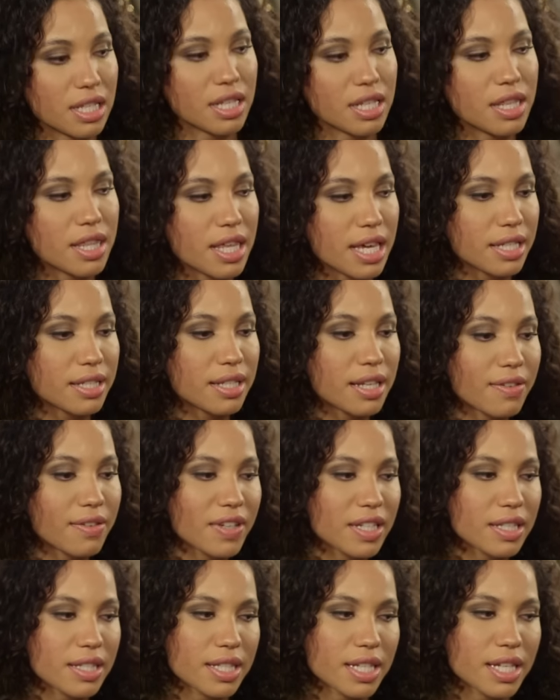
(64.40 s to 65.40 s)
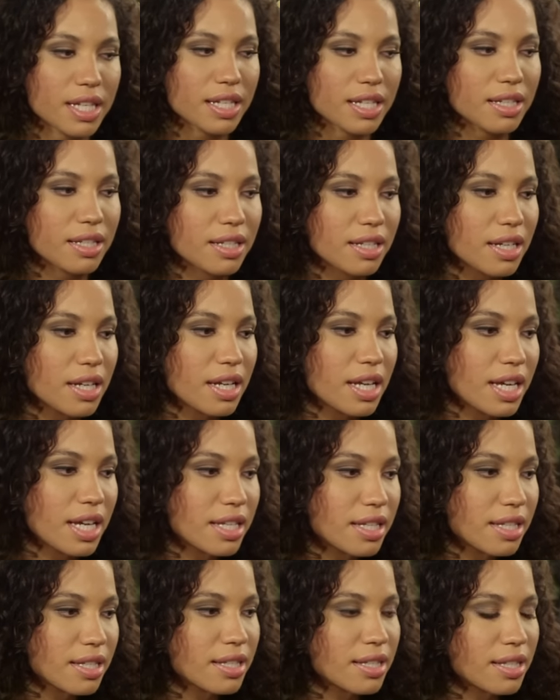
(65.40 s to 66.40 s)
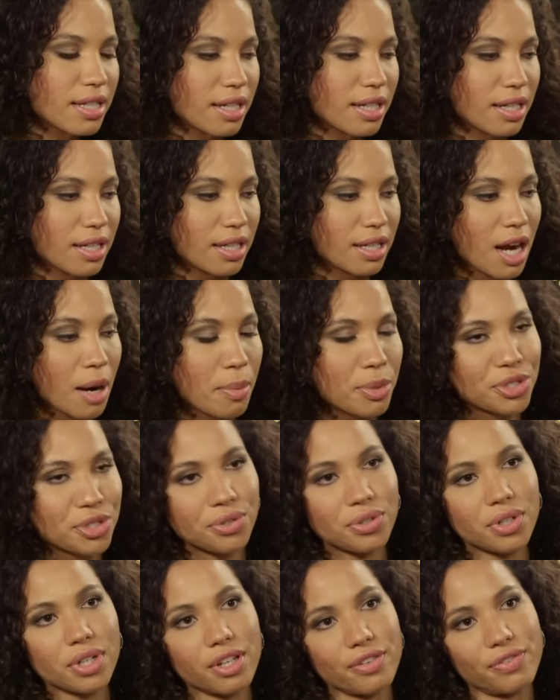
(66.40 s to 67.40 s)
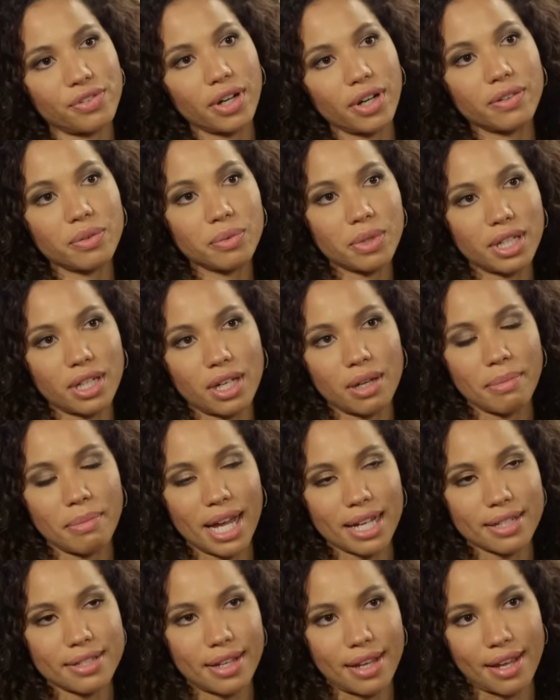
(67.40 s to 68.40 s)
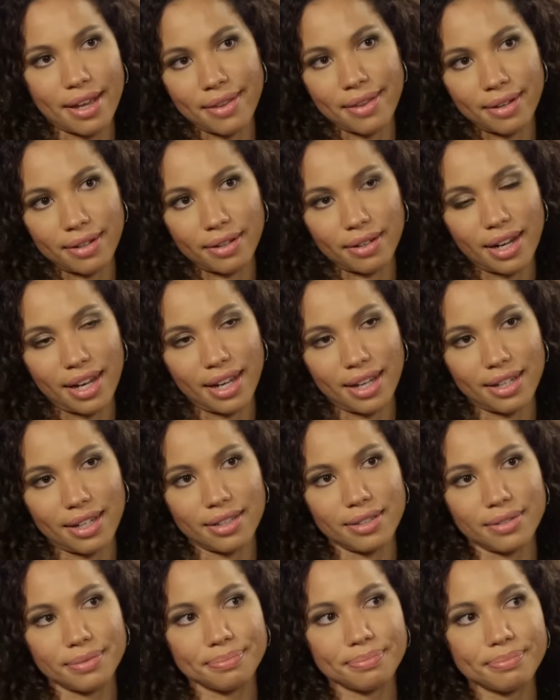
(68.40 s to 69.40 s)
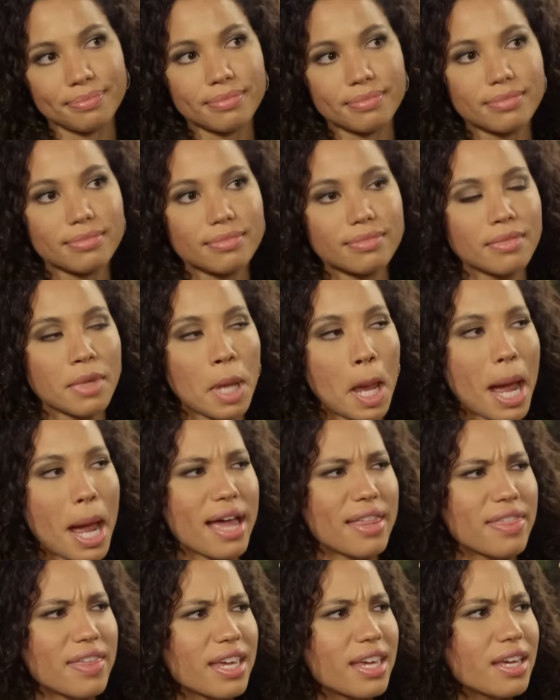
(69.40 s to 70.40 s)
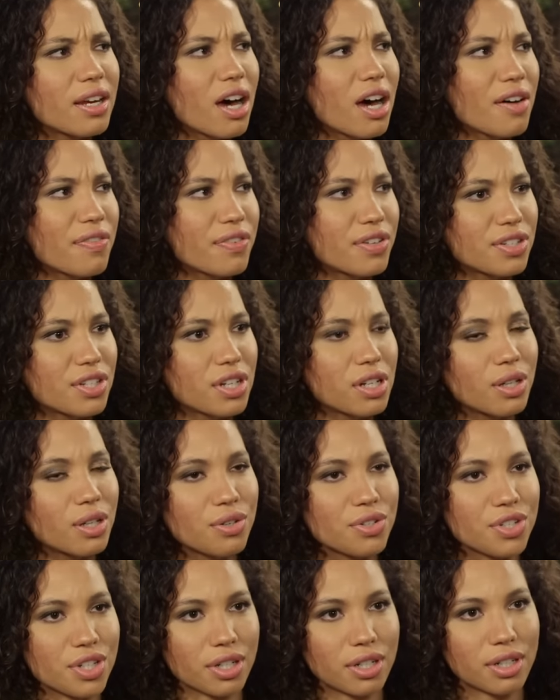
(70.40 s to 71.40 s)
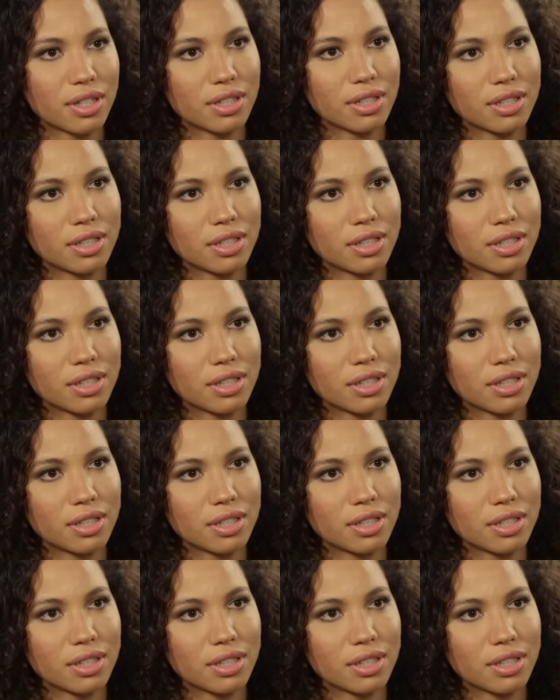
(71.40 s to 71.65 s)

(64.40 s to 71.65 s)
The Thanksgiving scene is an opportunity for everyone to come back together and I think it offers closure.